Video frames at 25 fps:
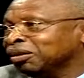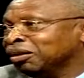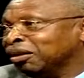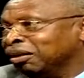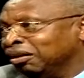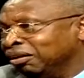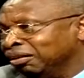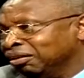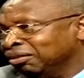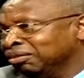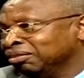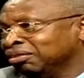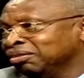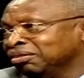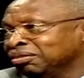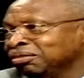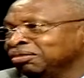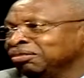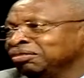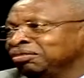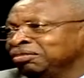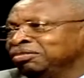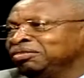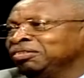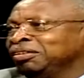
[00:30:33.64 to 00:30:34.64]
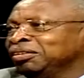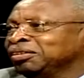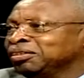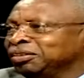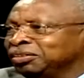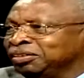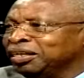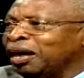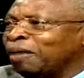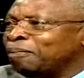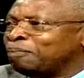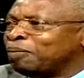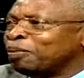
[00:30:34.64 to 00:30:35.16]

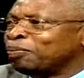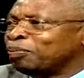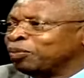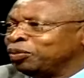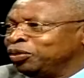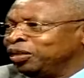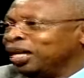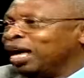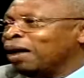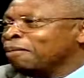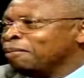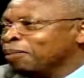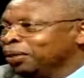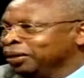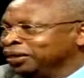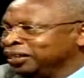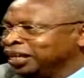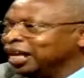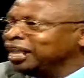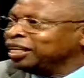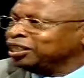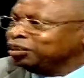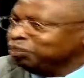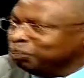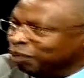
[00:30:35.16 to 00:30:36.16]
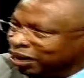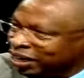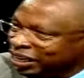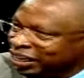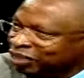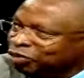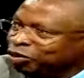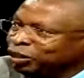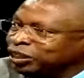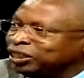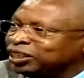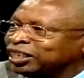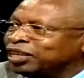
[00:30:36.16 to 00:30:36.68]
there are people, there is money.
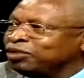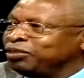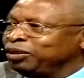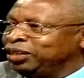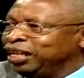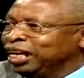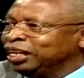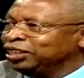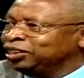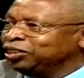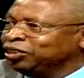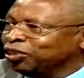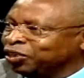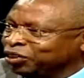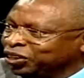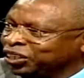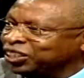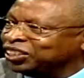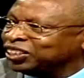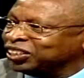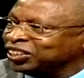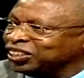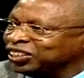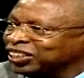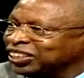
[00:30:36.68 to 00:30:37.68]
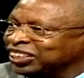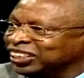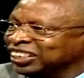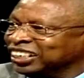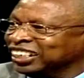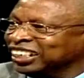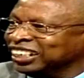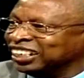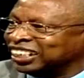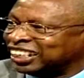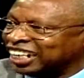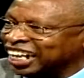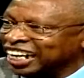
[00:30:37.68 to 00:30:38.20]
We say there is no resources in
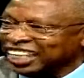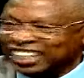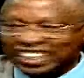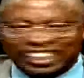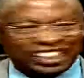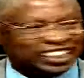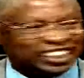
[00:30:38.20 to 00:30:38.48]
this country.